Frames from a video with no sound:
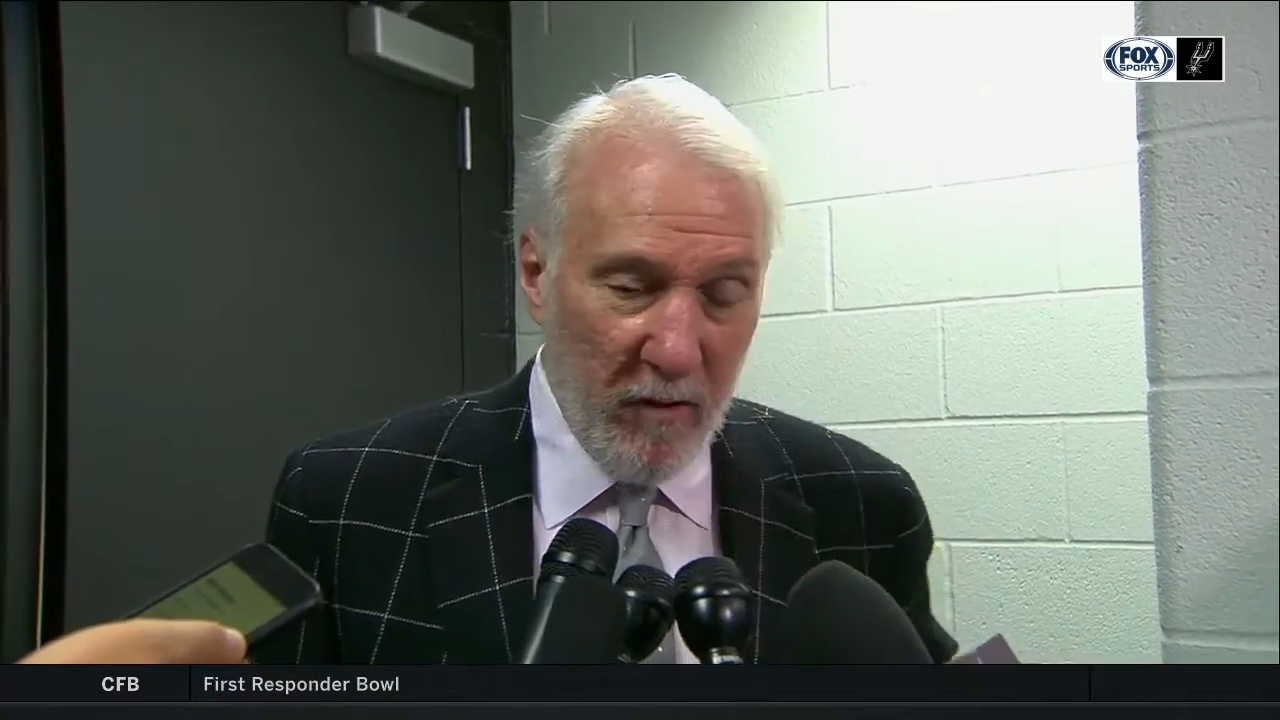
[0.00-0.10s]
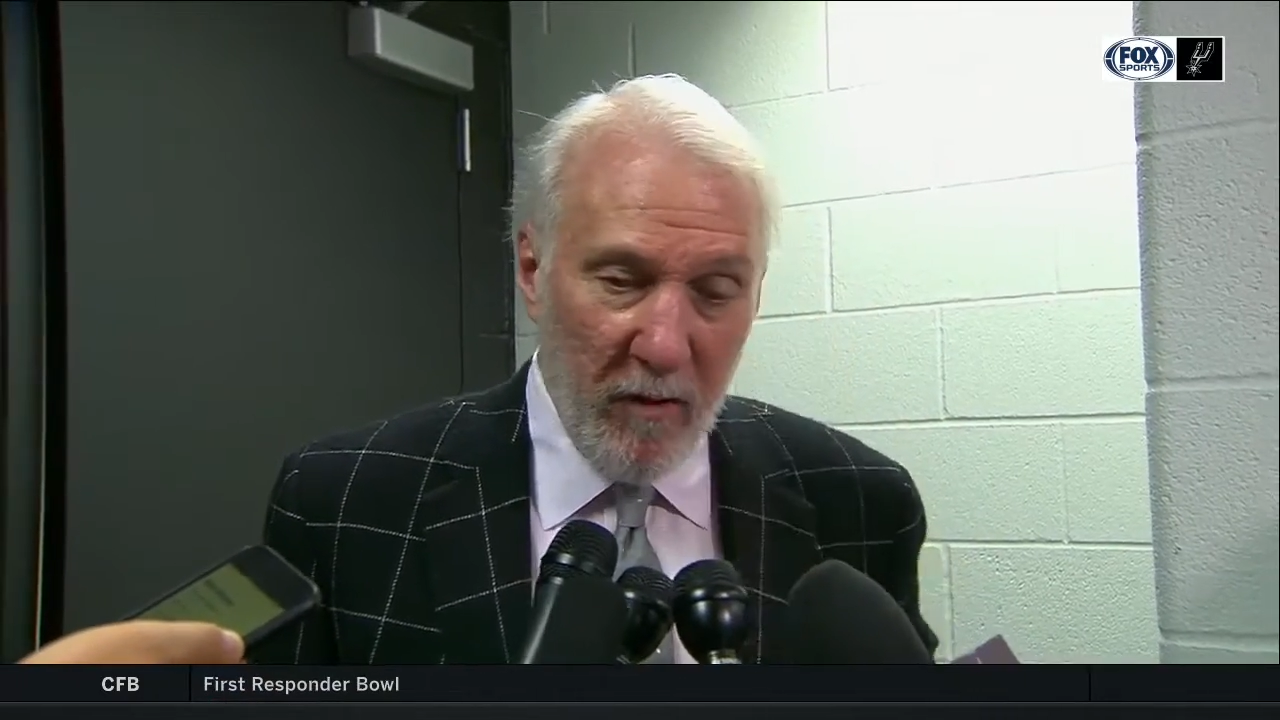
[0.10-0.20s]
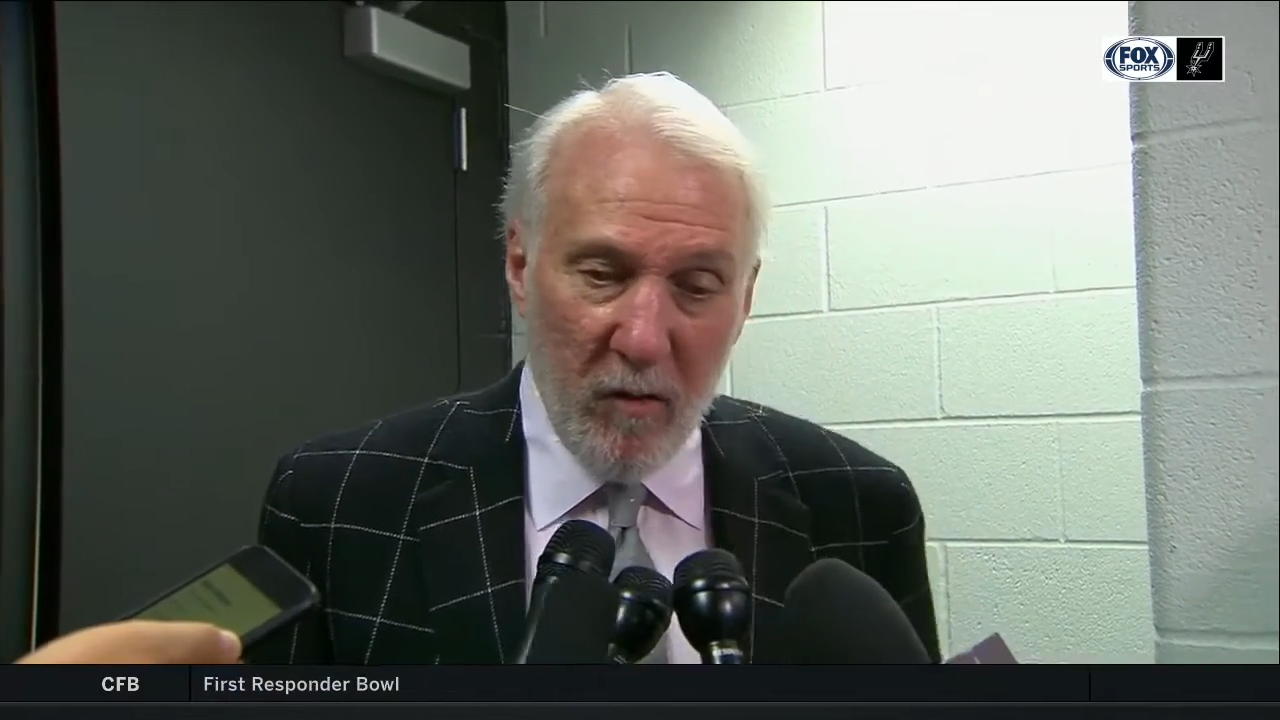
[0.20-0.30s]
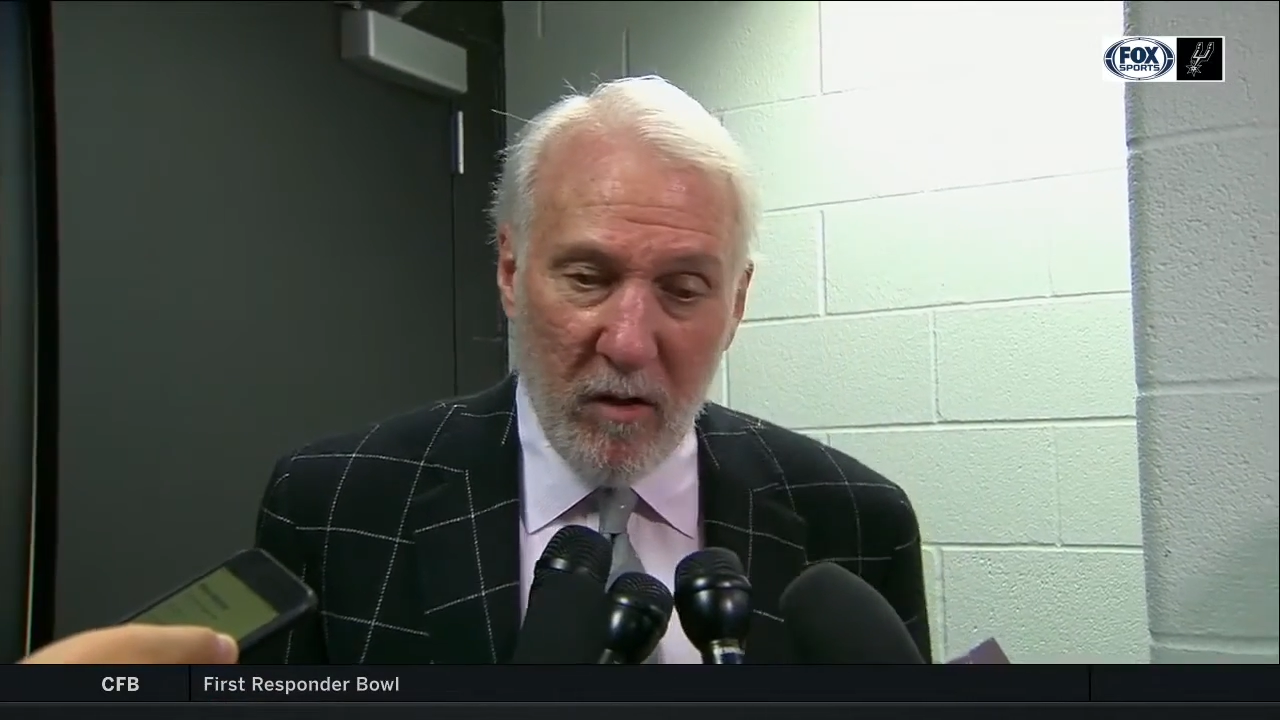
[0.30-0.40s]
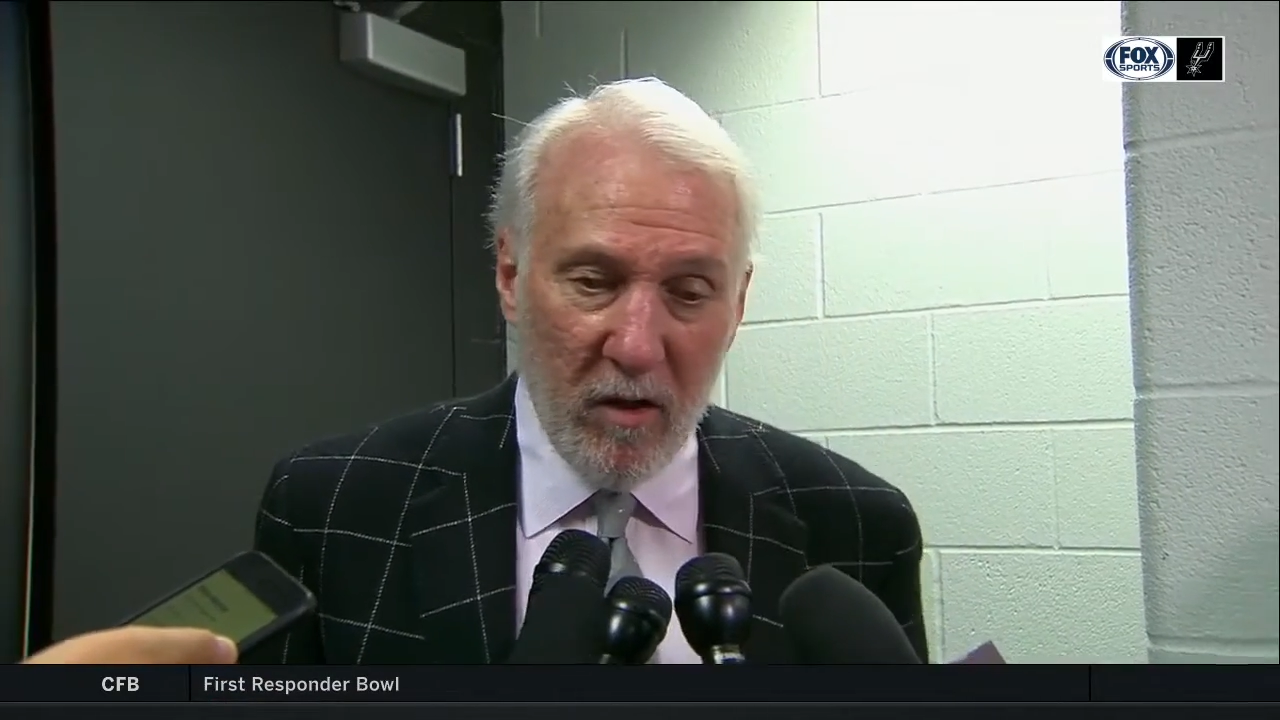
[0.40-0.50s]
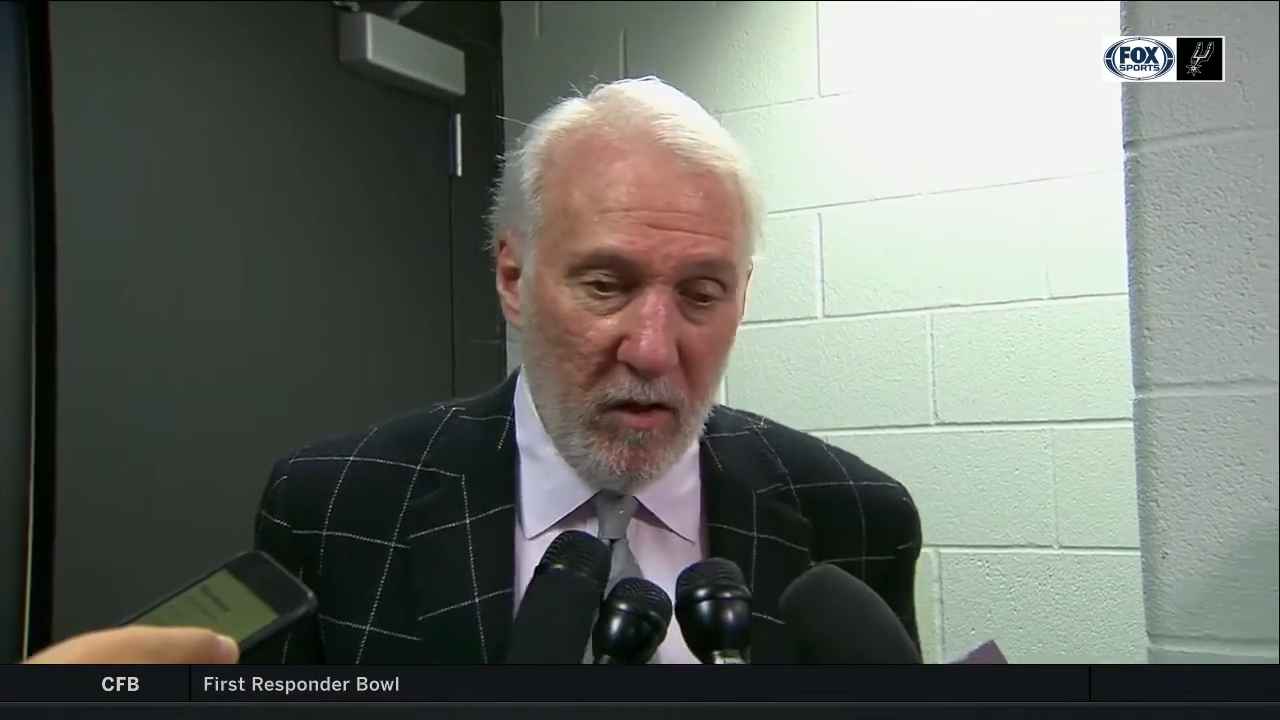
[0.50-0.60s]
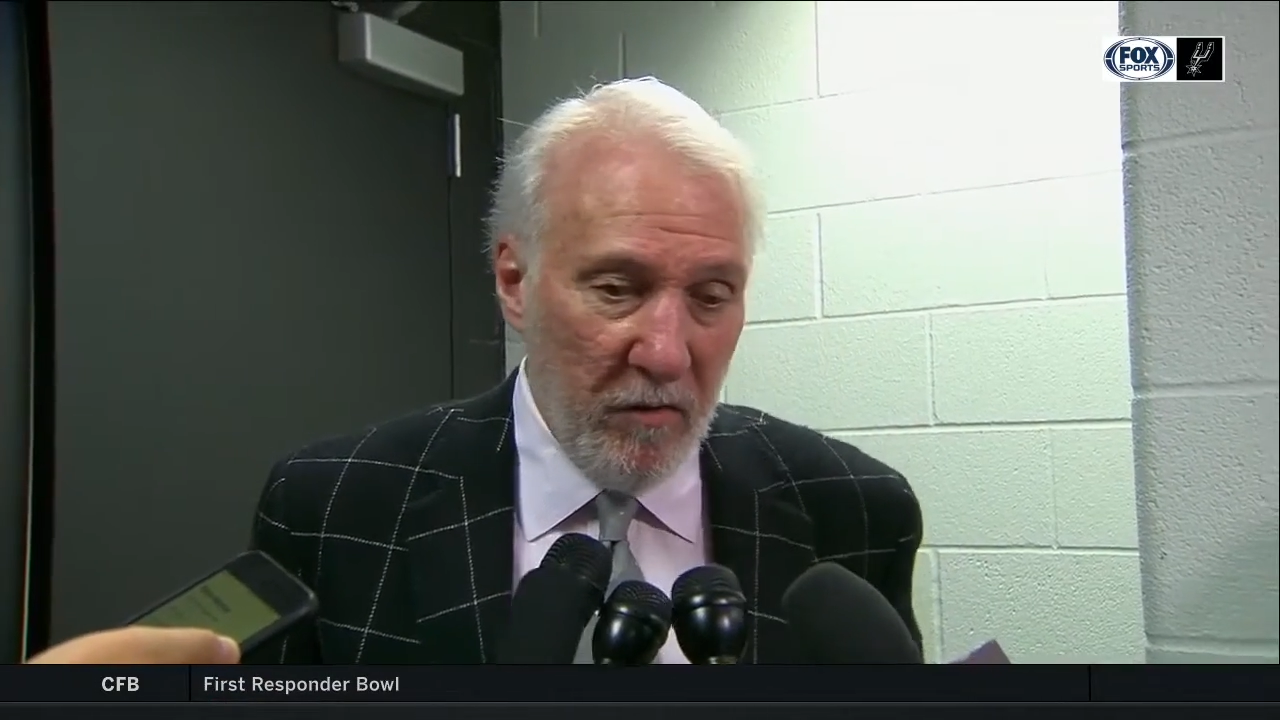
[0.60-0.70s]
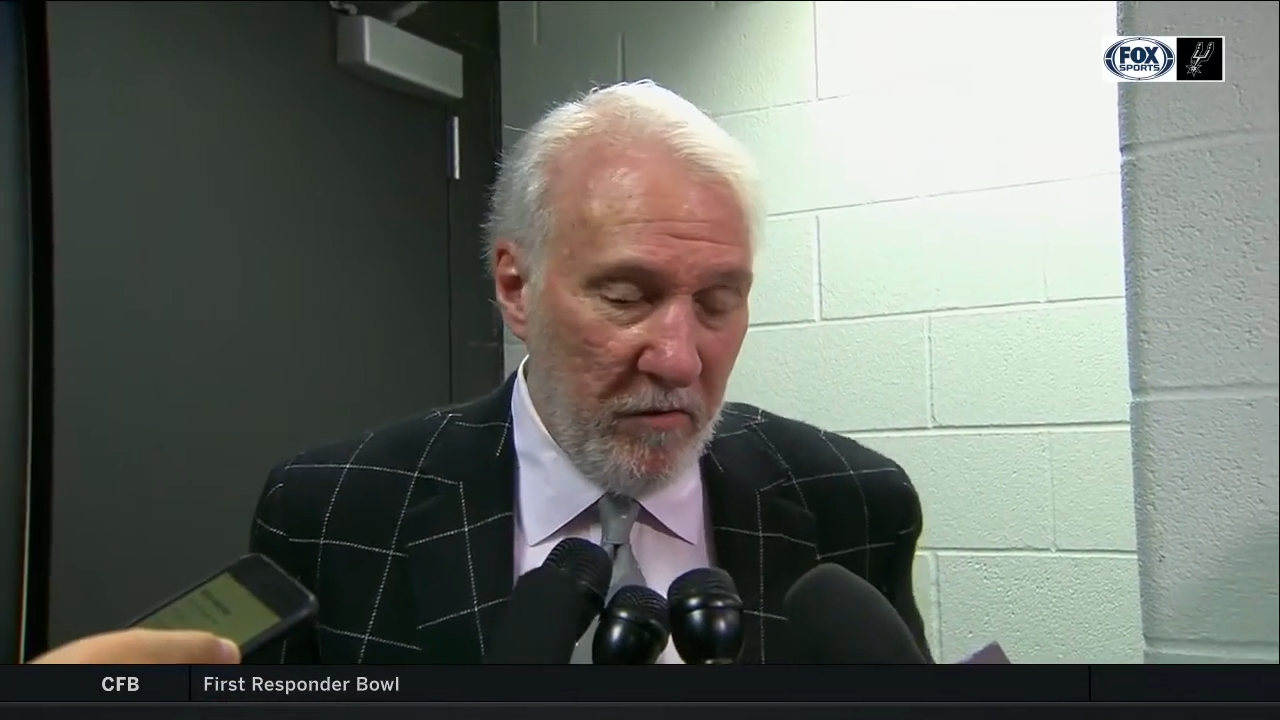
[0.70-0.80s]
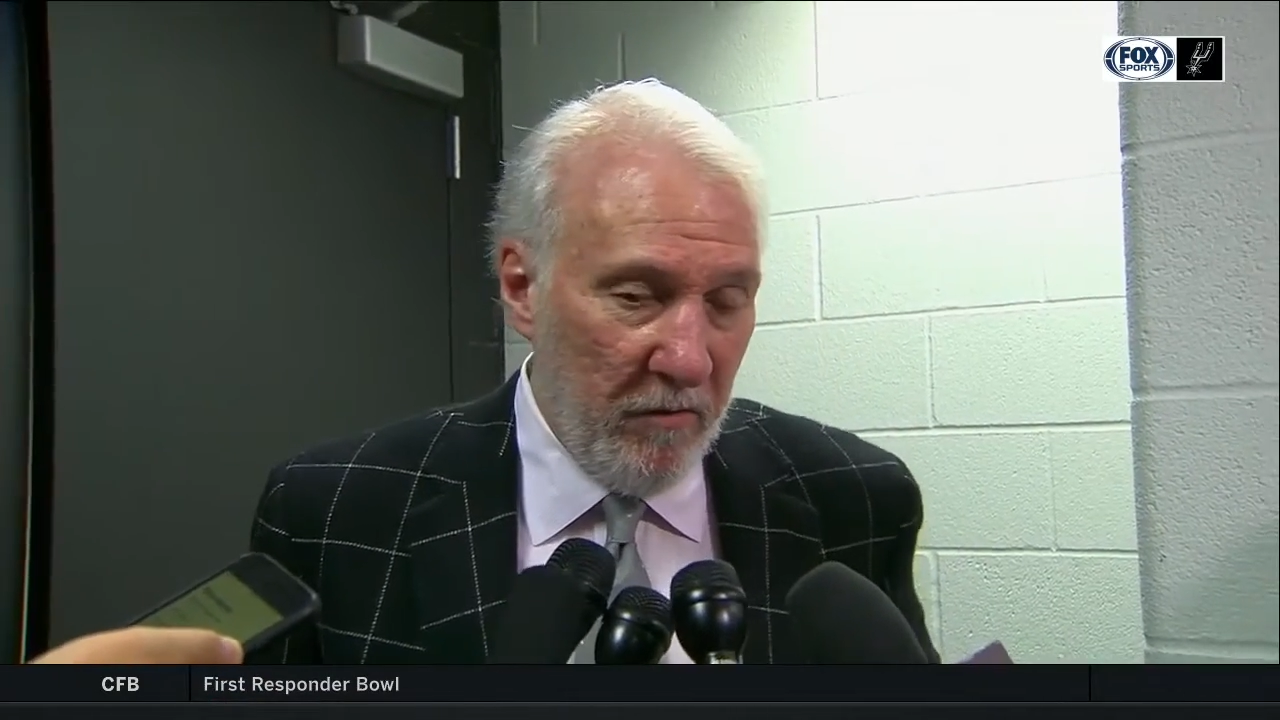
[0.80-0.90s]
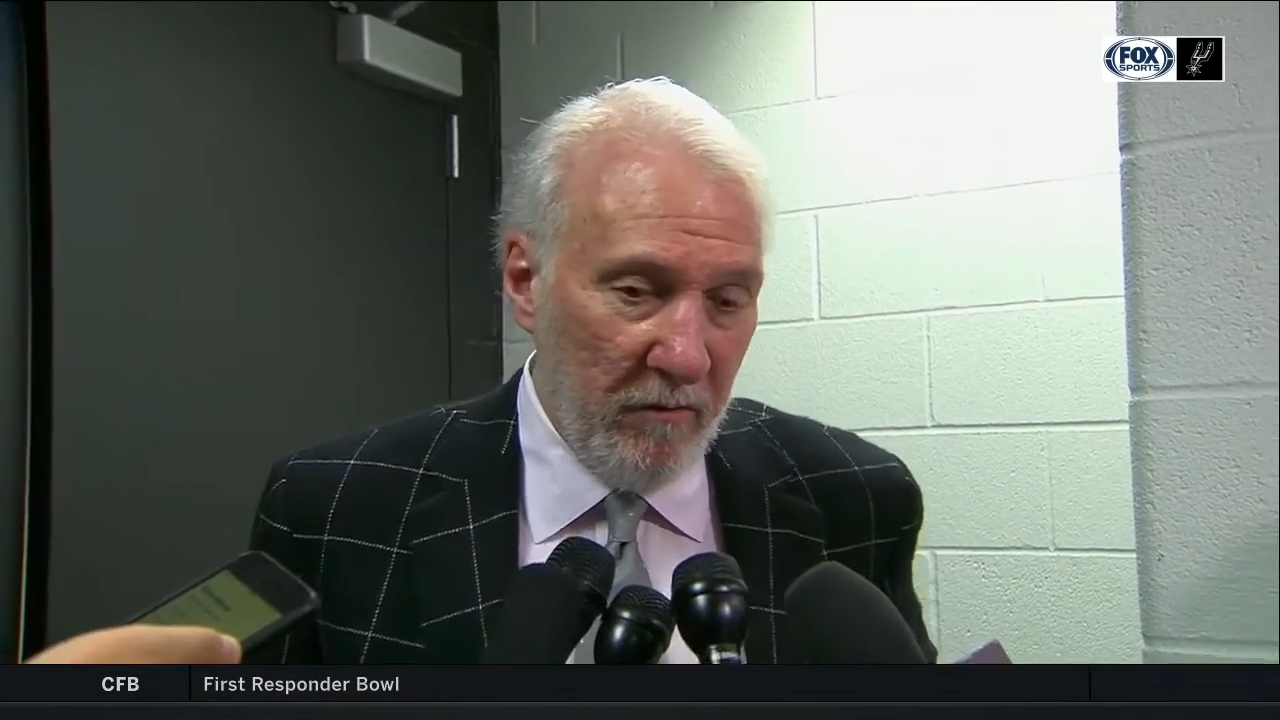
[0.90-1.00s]
really well
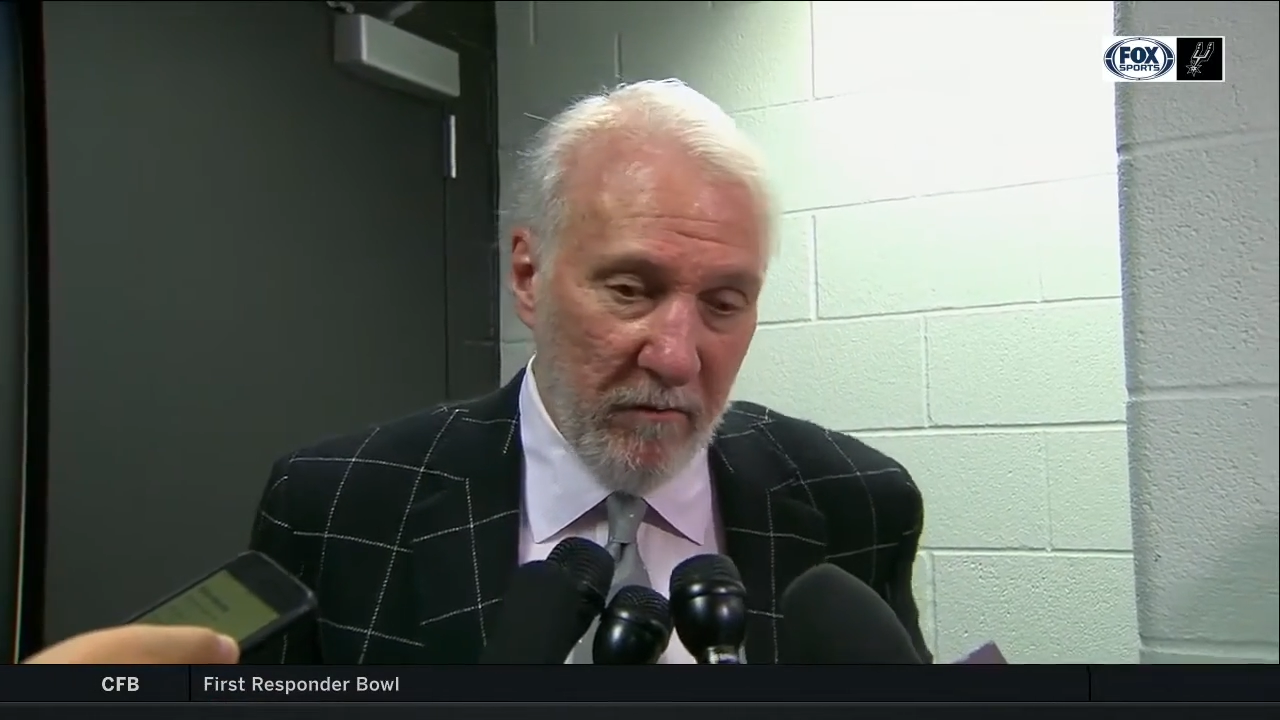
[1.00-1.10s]
coached,